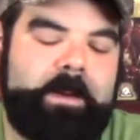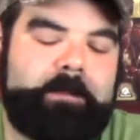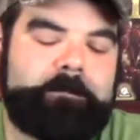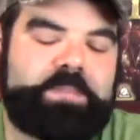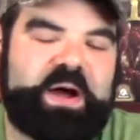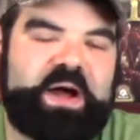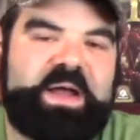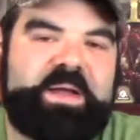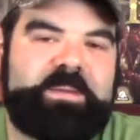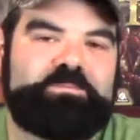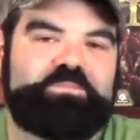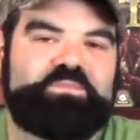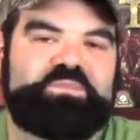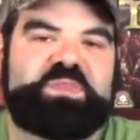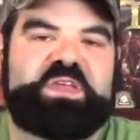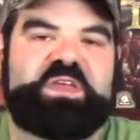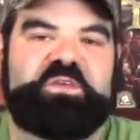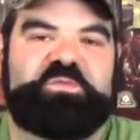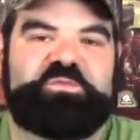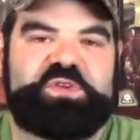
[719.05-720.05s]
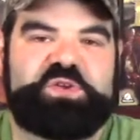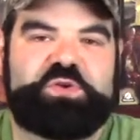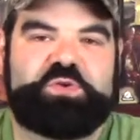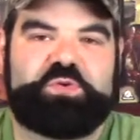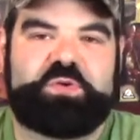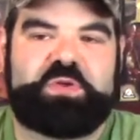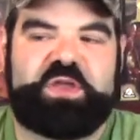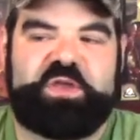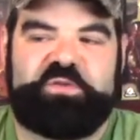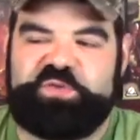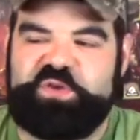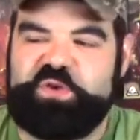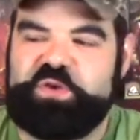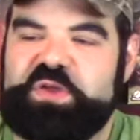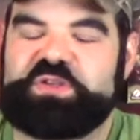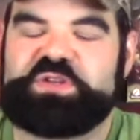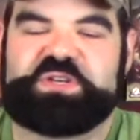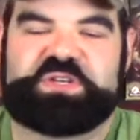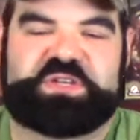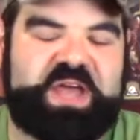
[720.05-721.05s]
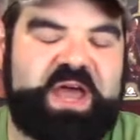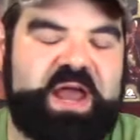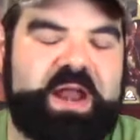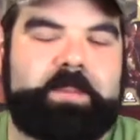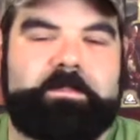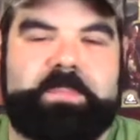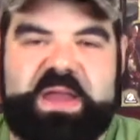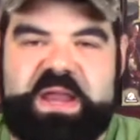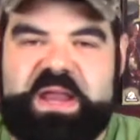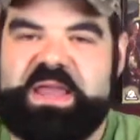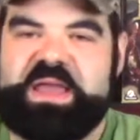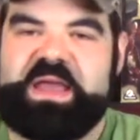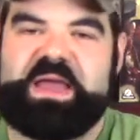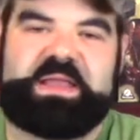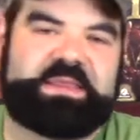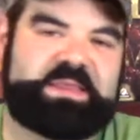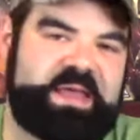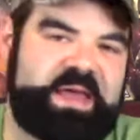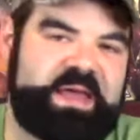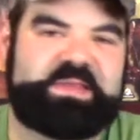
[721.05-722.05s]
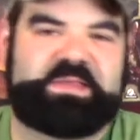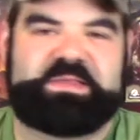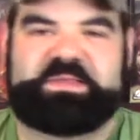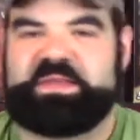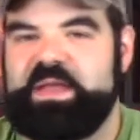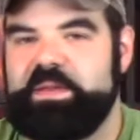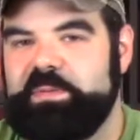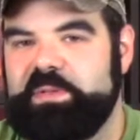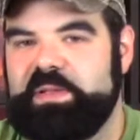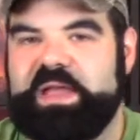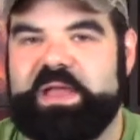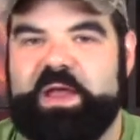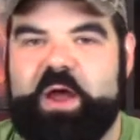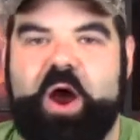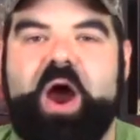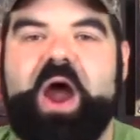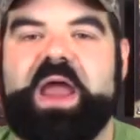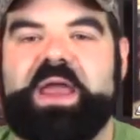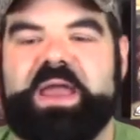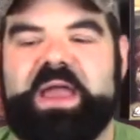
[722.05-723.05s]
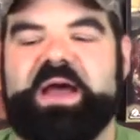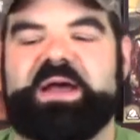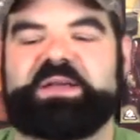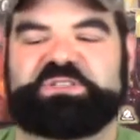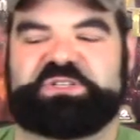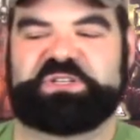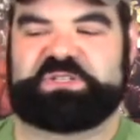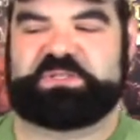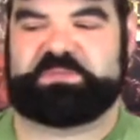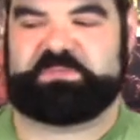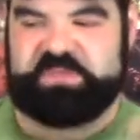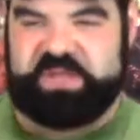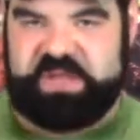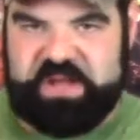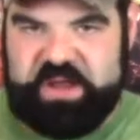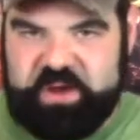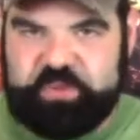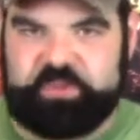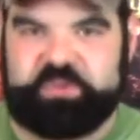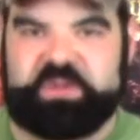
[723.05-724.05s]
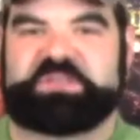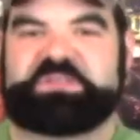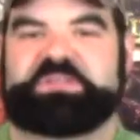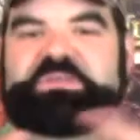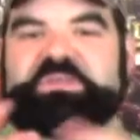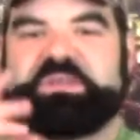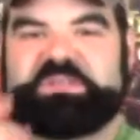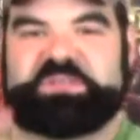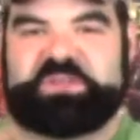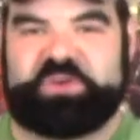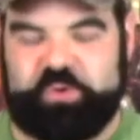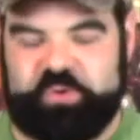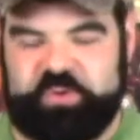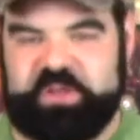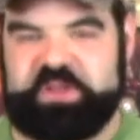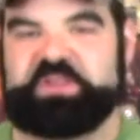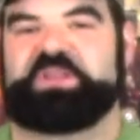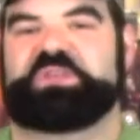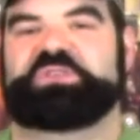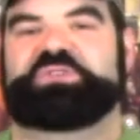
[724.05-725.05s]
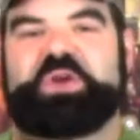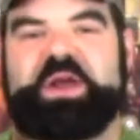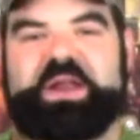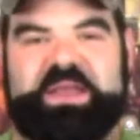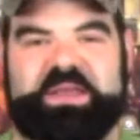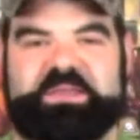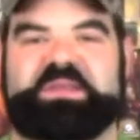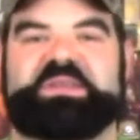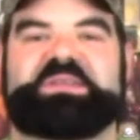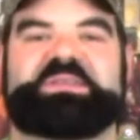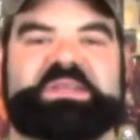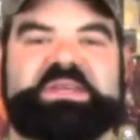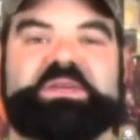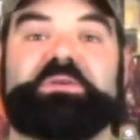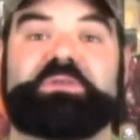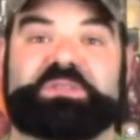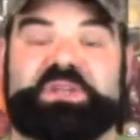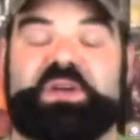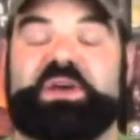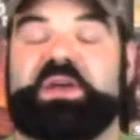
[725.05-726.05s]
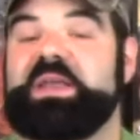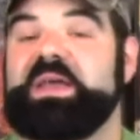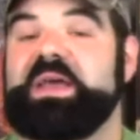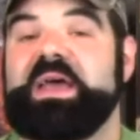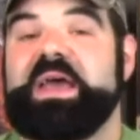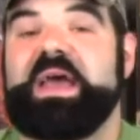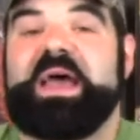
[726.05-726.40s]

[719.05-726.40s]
But if you if you just kind of mediate that at the table, like, all right, guys, just, you know, let's let's cool it and let's try to get these deals done.